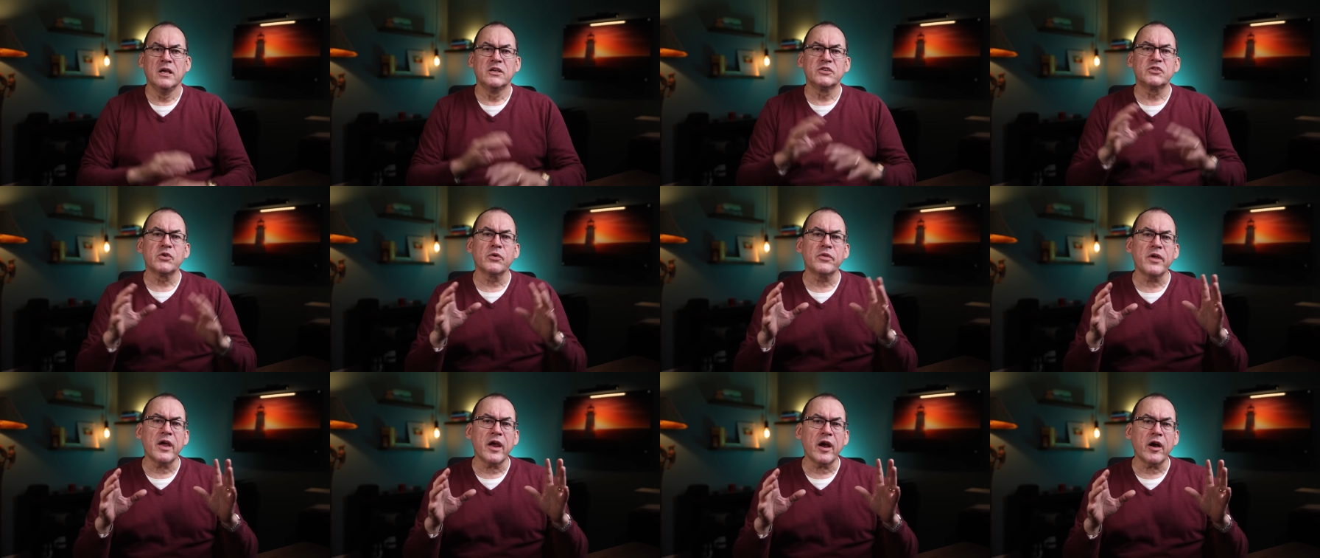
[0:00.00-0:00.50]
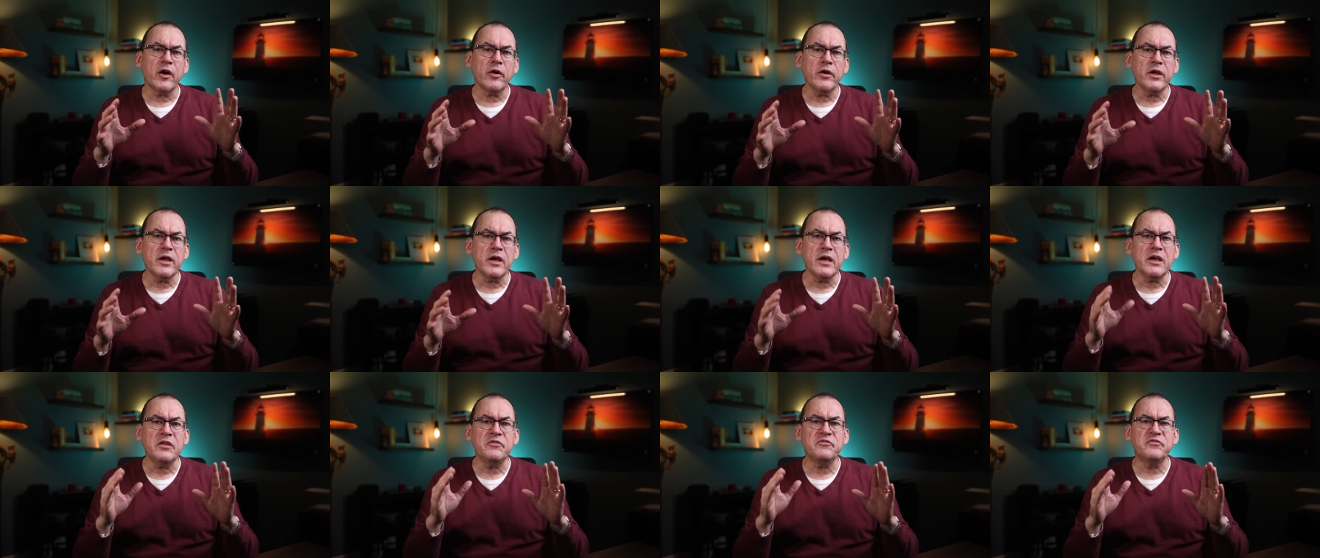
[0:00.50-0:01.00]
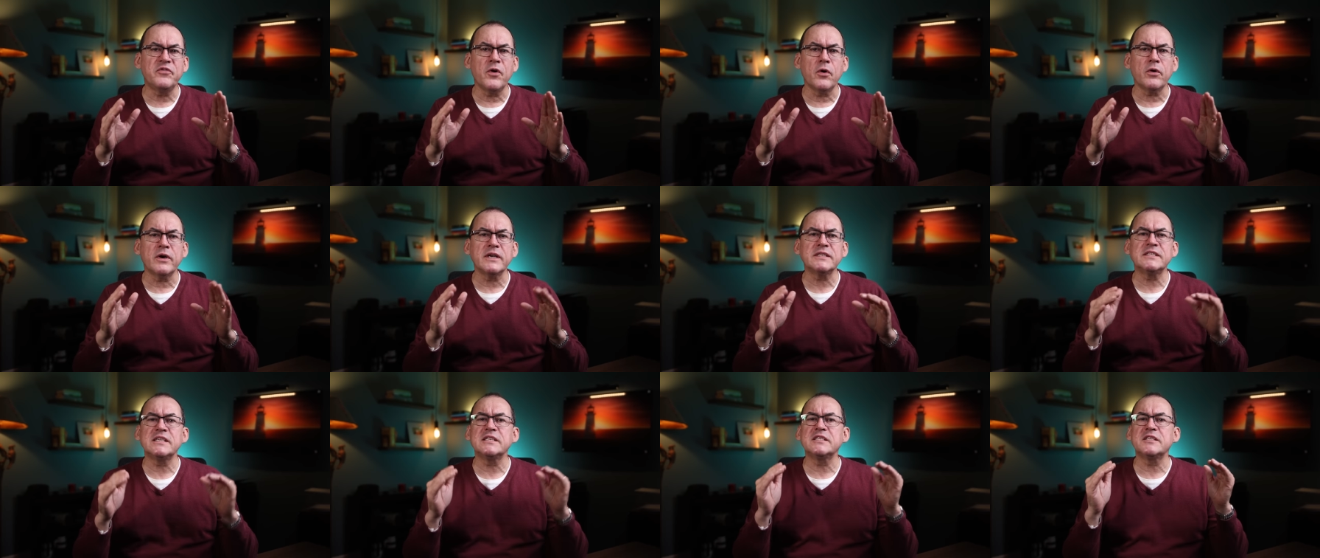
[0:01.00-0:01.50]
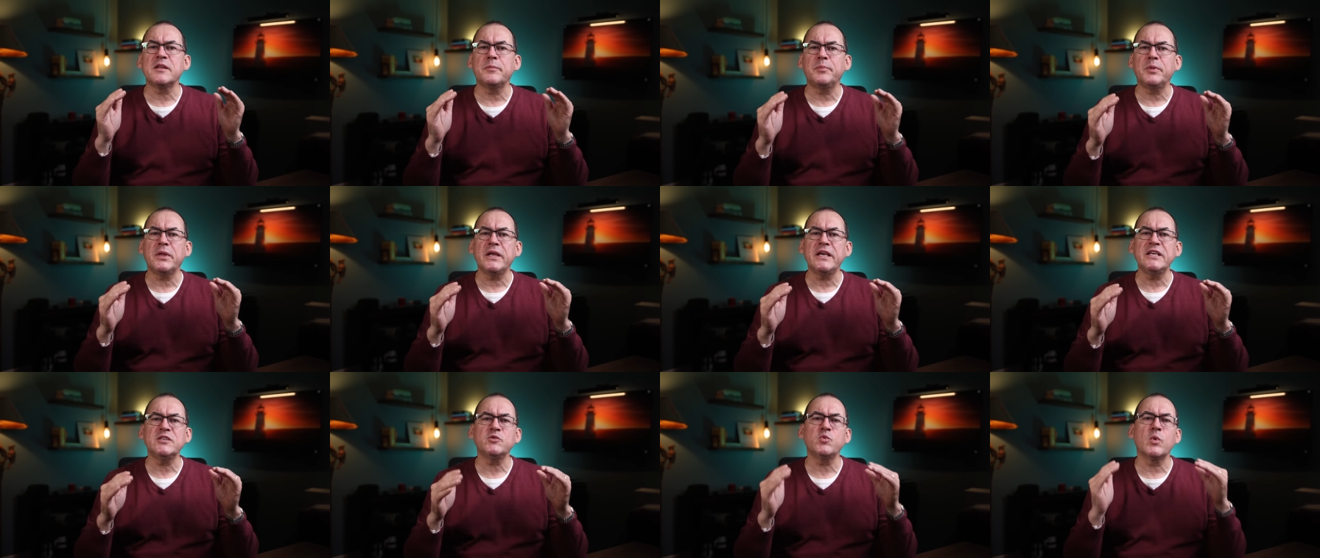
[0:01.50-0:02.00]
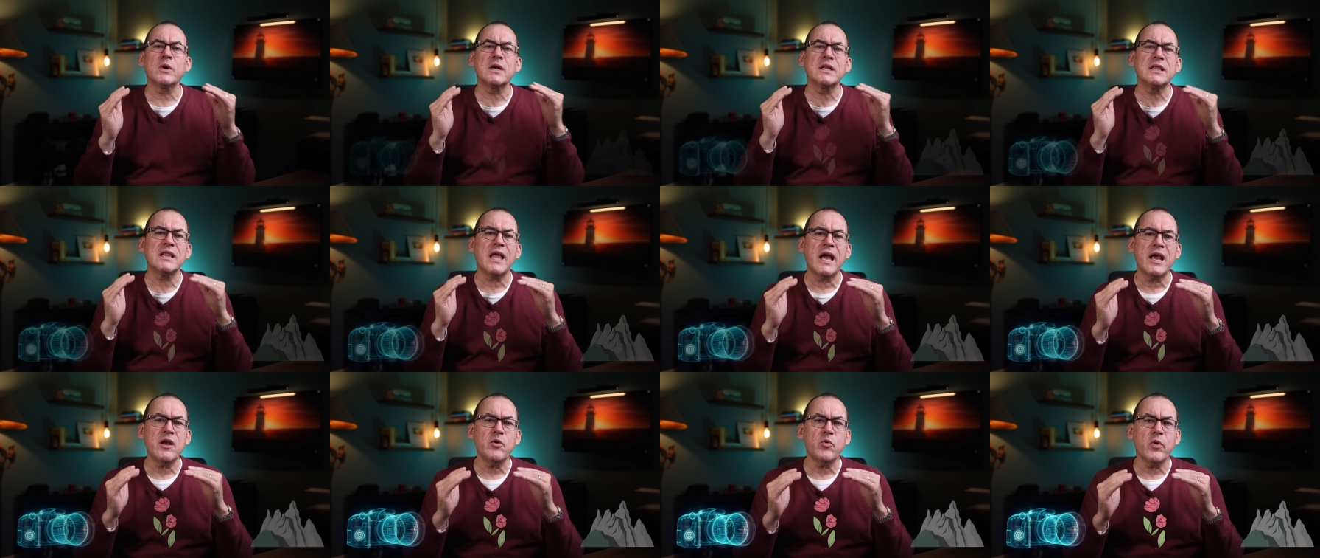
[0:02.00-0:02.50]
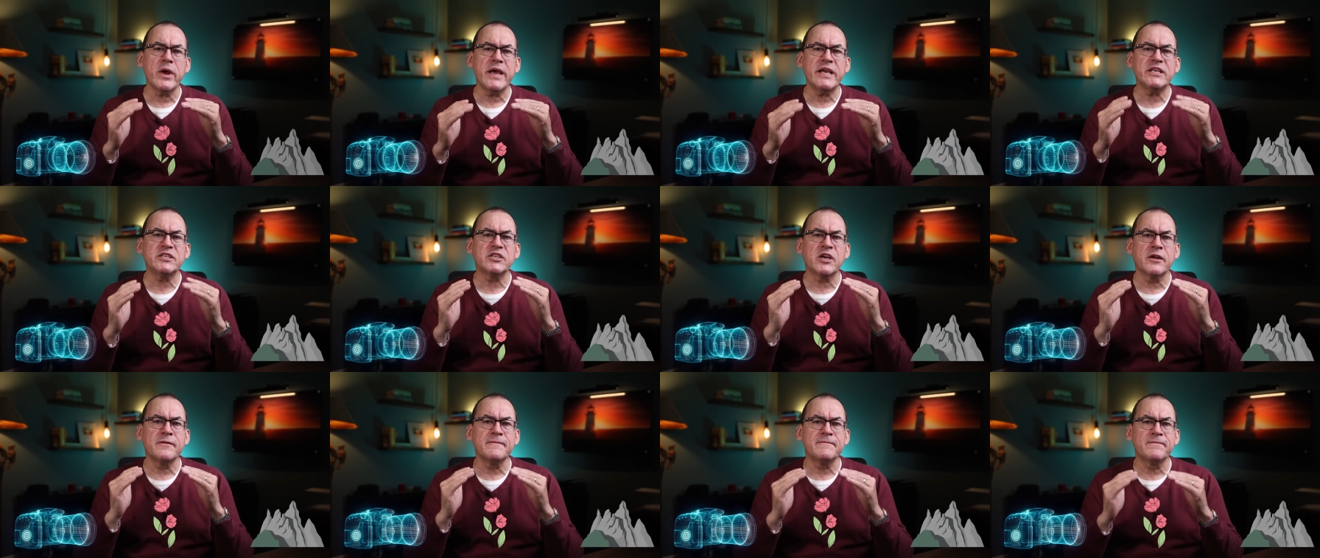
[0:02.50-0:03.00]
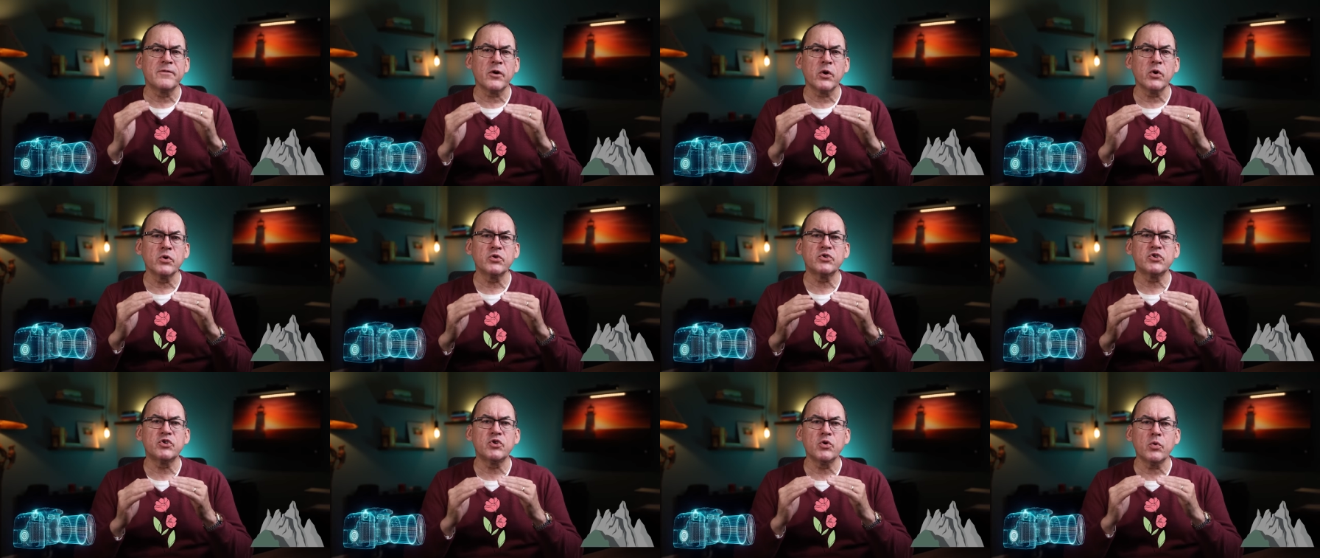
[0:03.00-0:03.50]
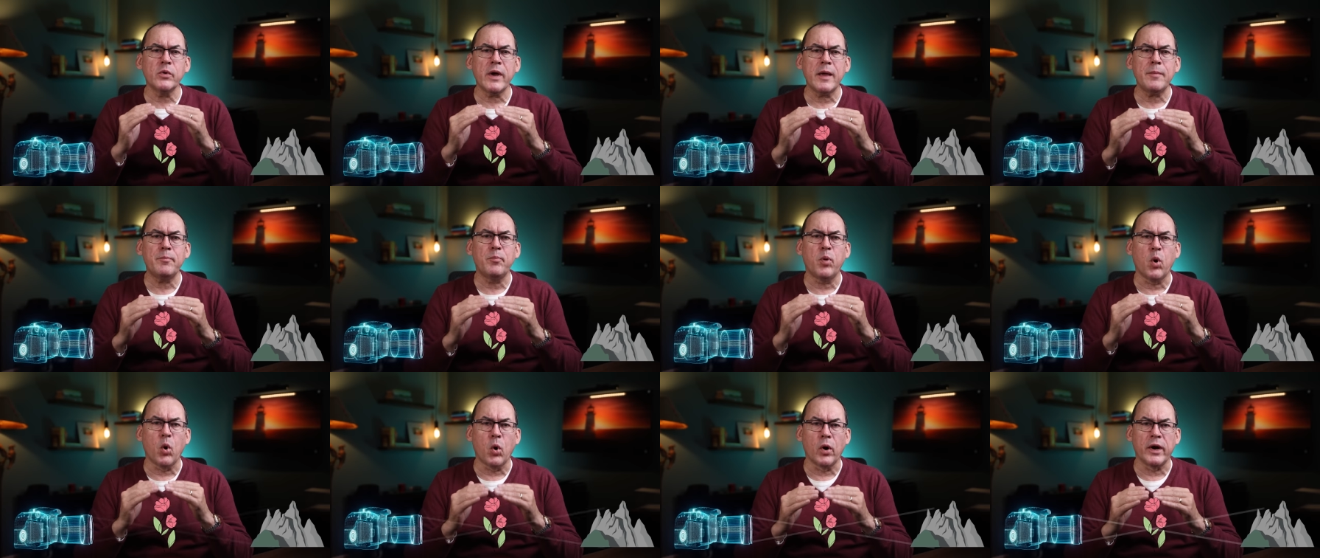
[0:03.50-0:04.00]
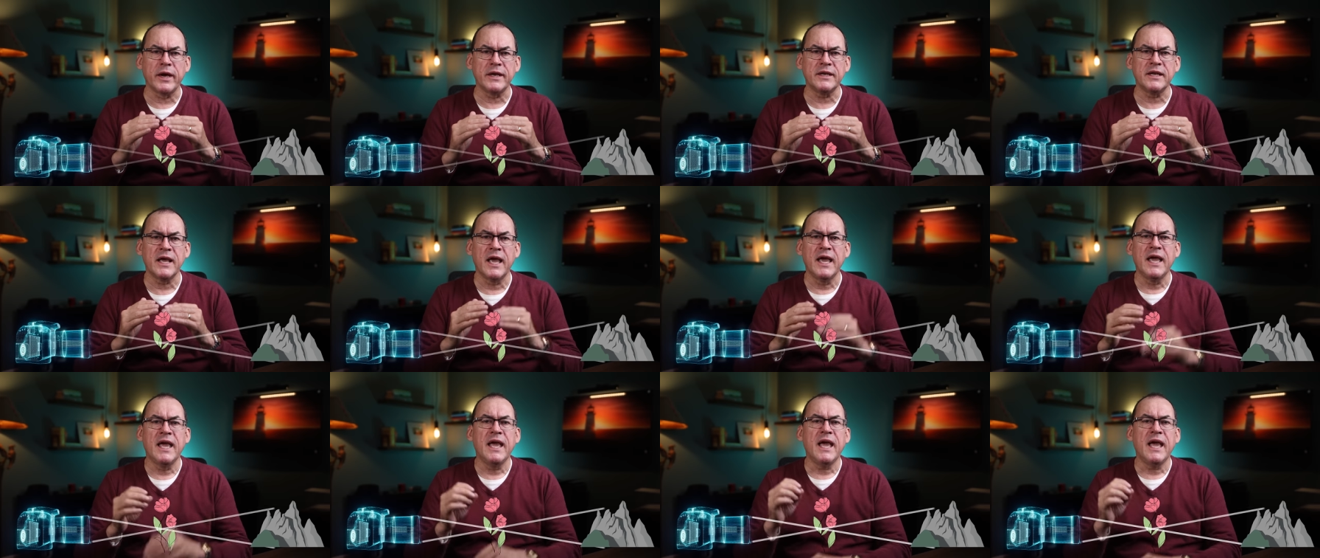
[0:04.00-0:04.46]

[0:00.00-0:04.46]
So the area in focus is the place where light rays converge to a point,